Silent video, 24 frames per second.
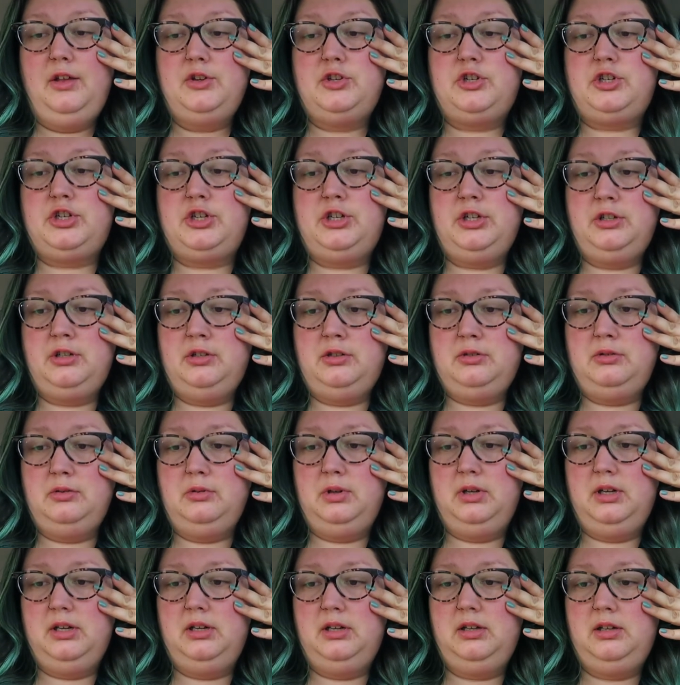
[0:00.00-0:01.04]

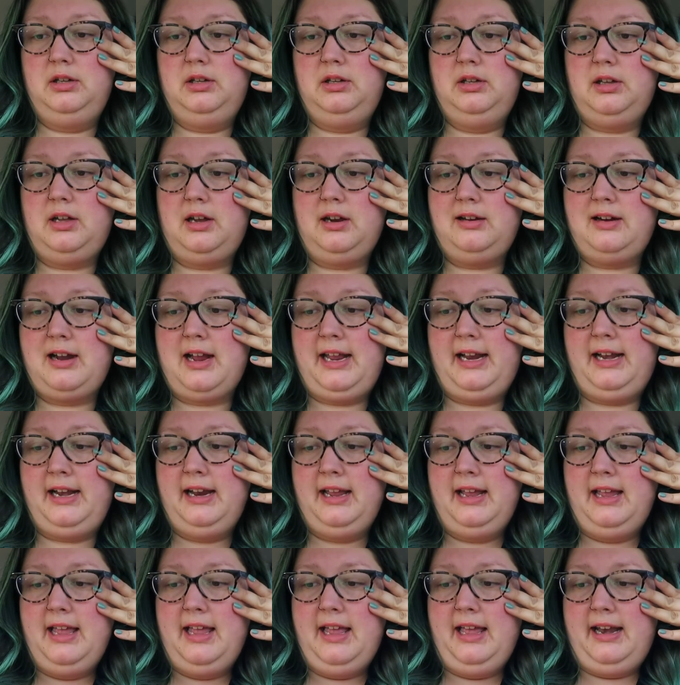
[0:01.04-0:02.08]
Shoo. All right.
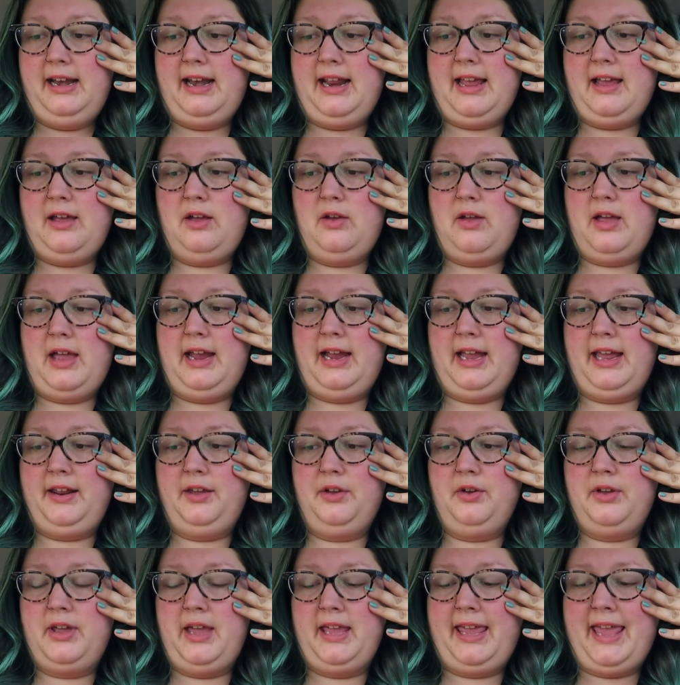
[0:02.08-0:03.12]
Now I gotta
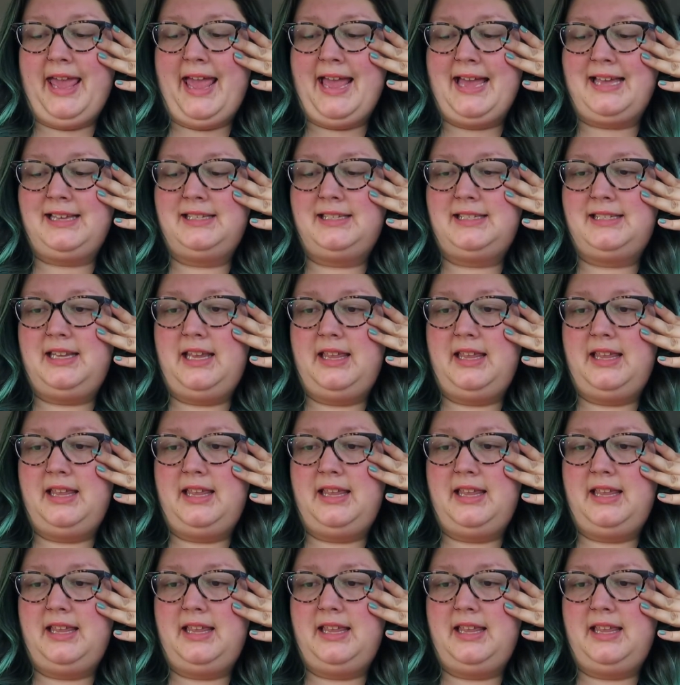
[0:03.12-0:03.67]
go get gas,